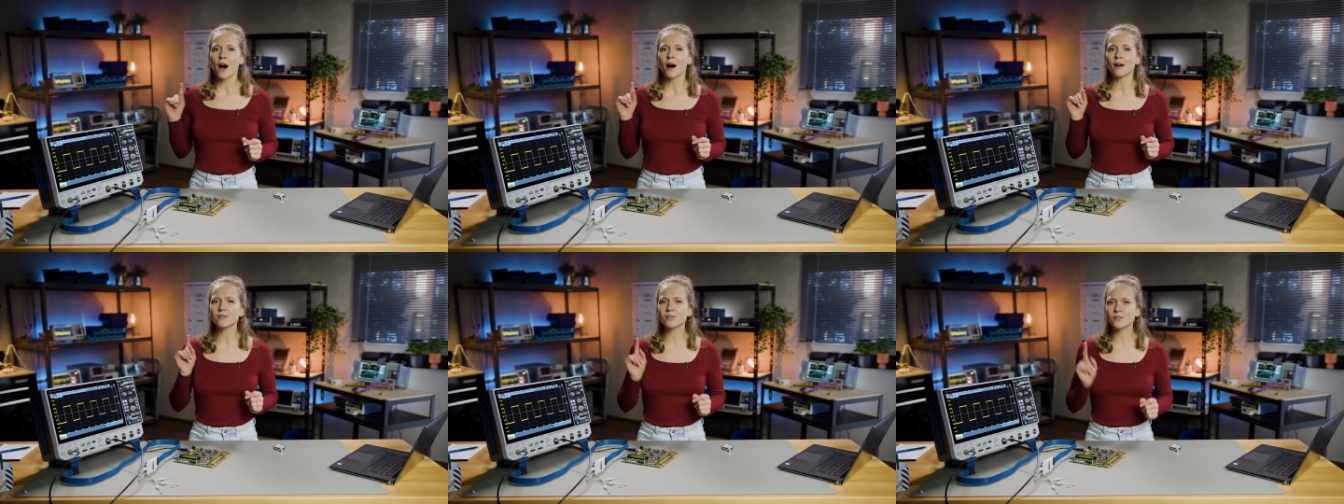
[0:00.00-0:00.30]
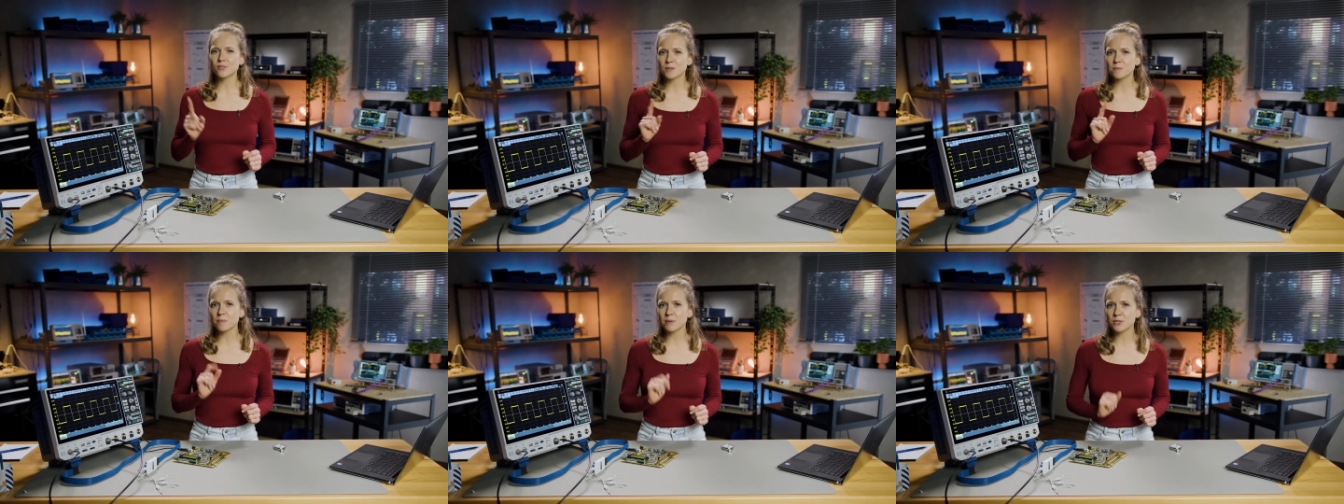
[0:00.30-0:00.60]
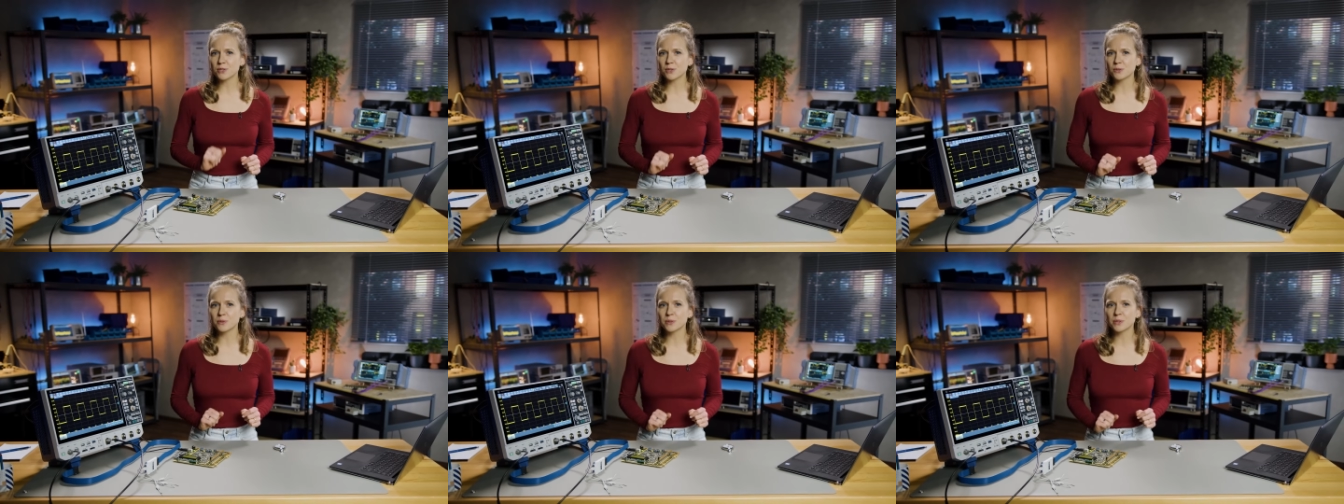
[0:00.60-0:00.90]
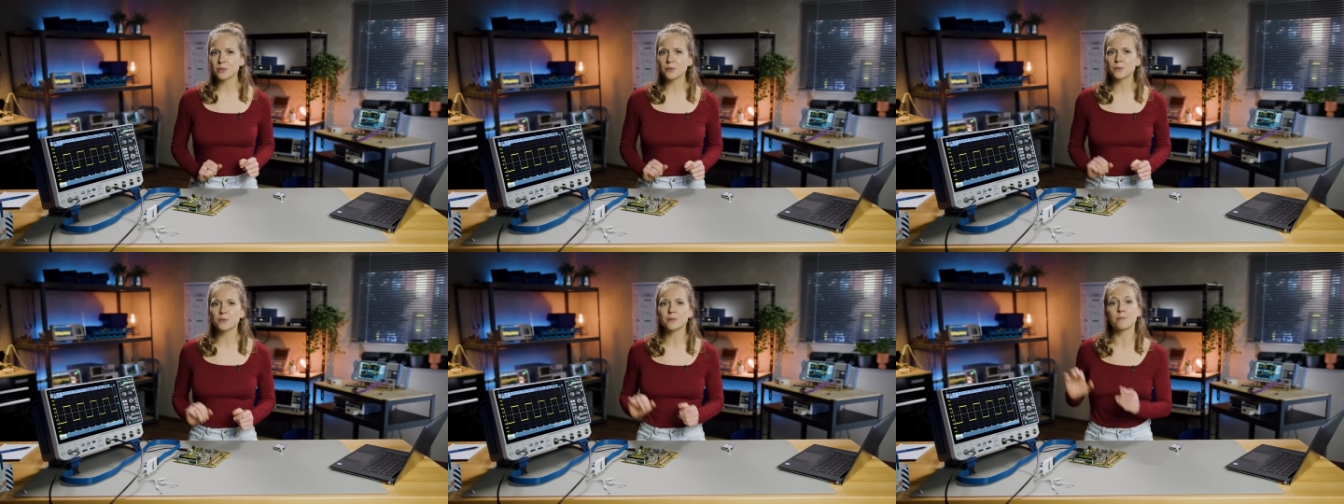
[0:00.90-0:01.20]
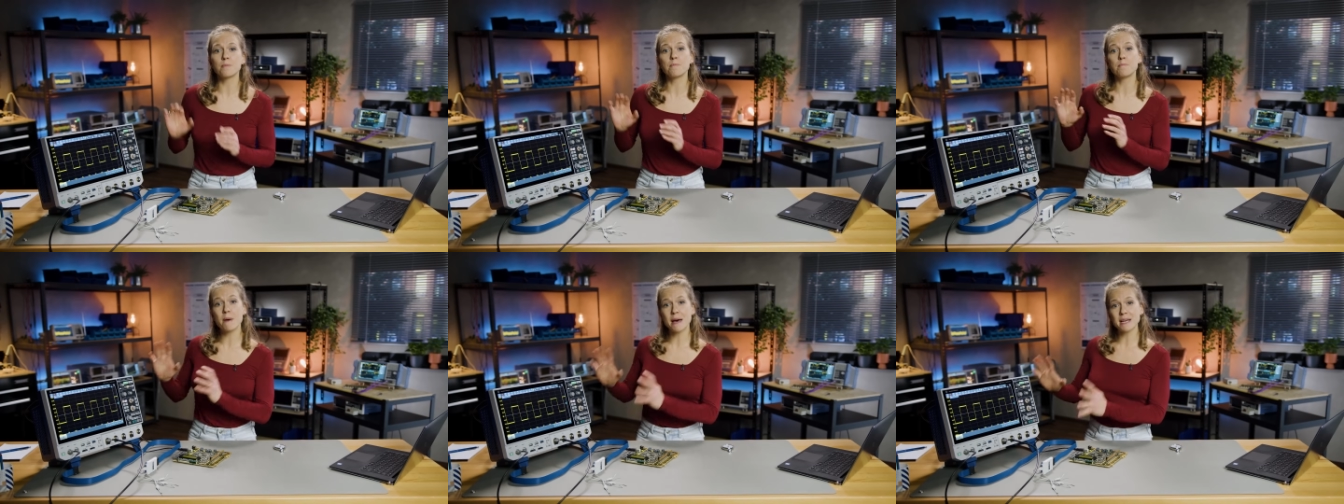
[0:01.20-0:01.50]
I'll start by showing you the
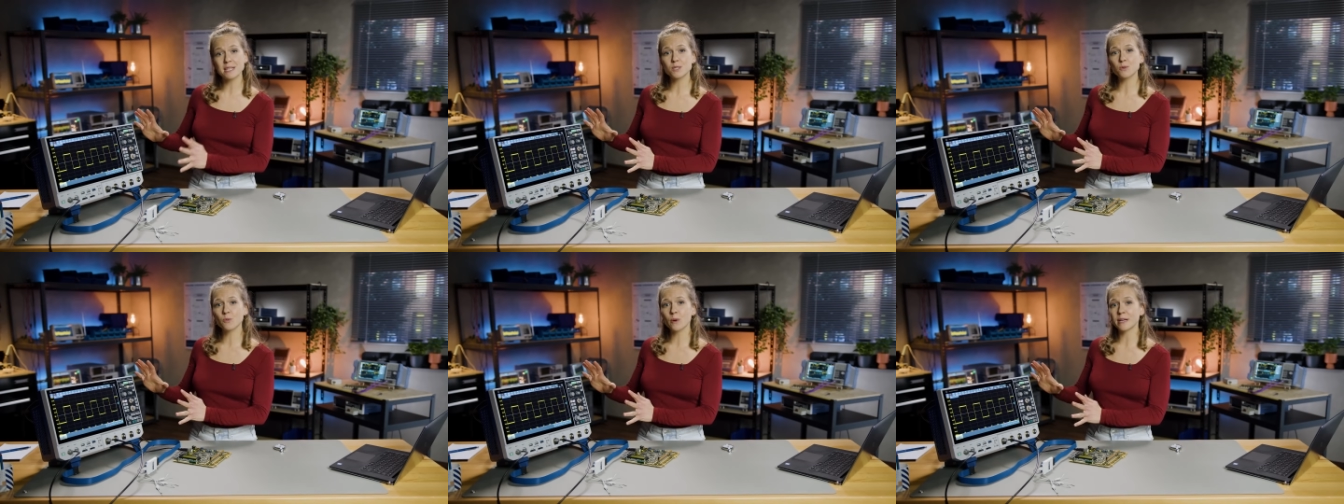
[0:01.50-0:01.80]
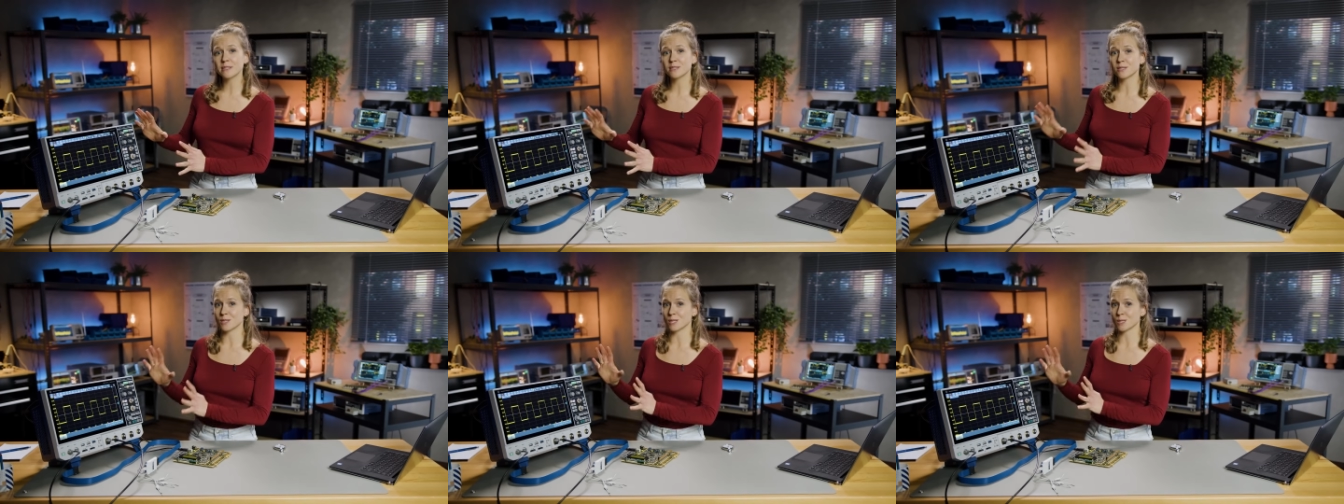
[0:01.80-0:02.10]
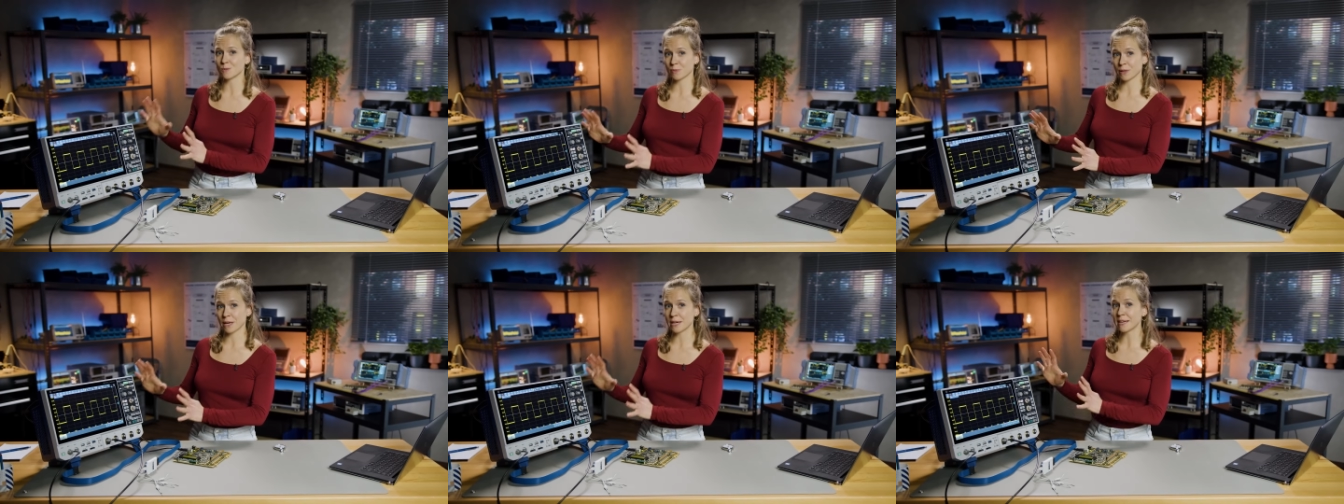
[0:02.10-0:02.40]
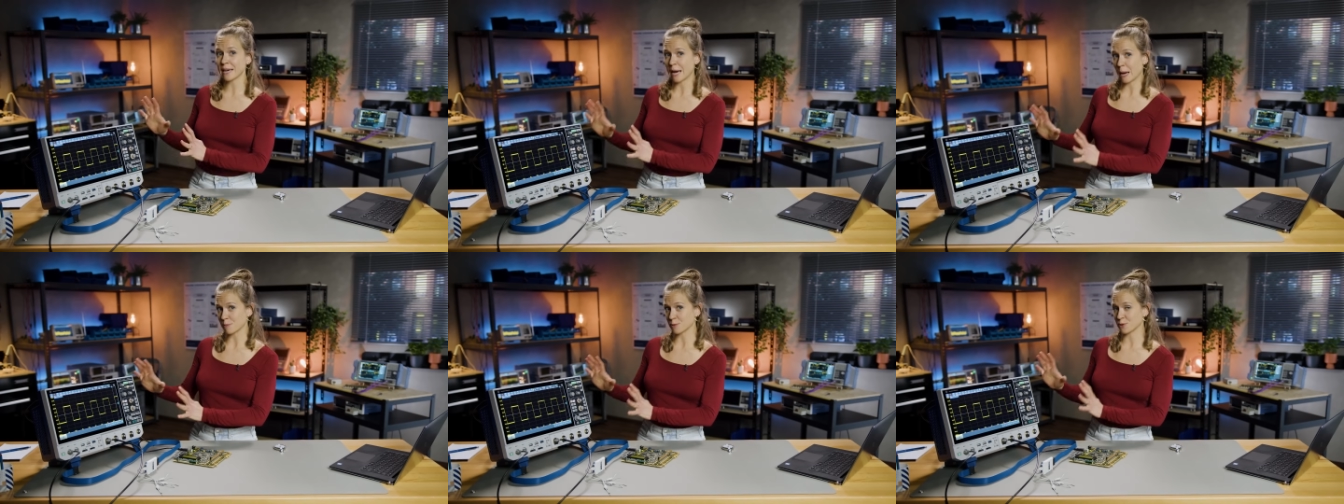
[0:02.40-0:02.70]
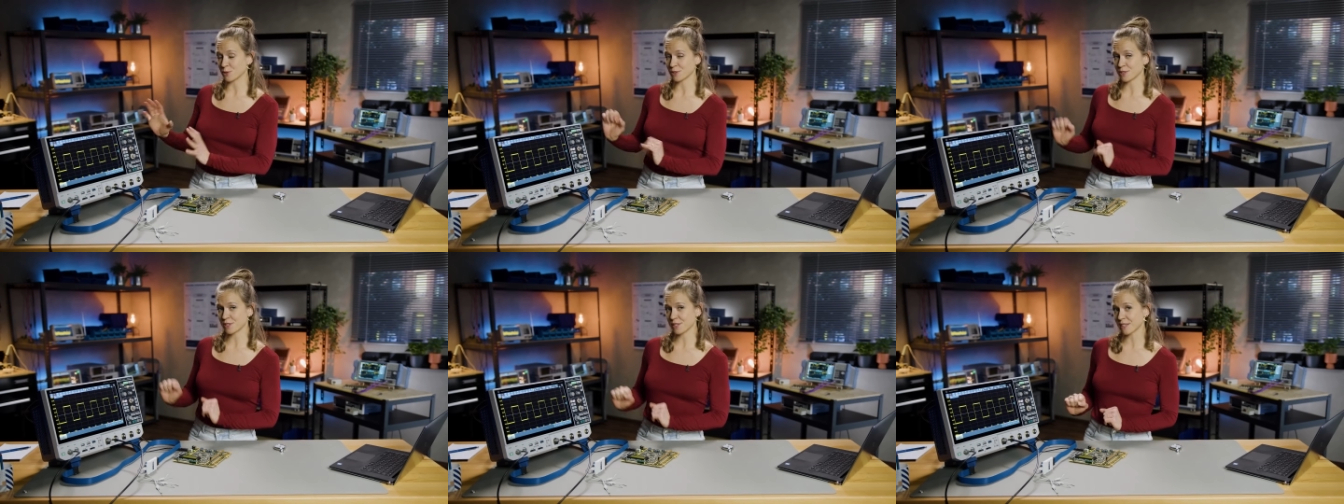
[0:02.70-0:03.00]
best way to display
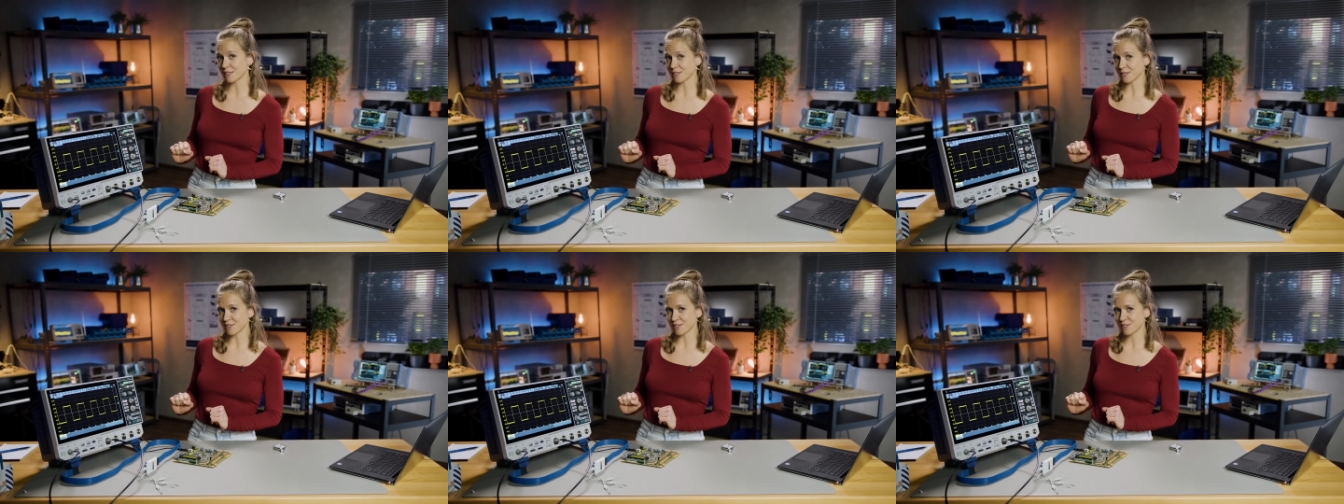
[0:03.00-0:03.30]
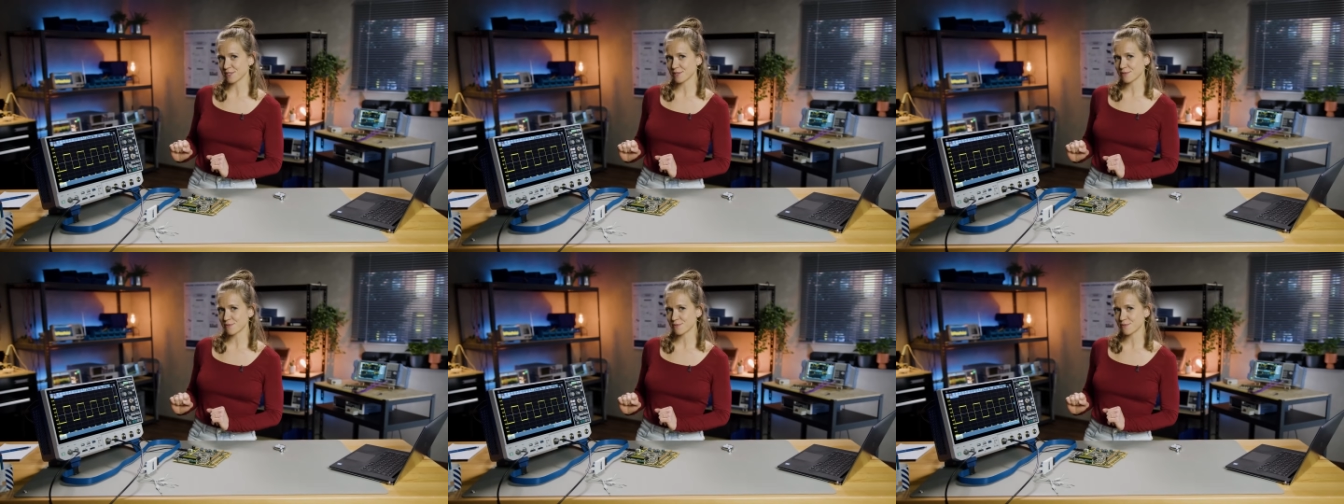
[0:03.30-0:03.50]
captured signals.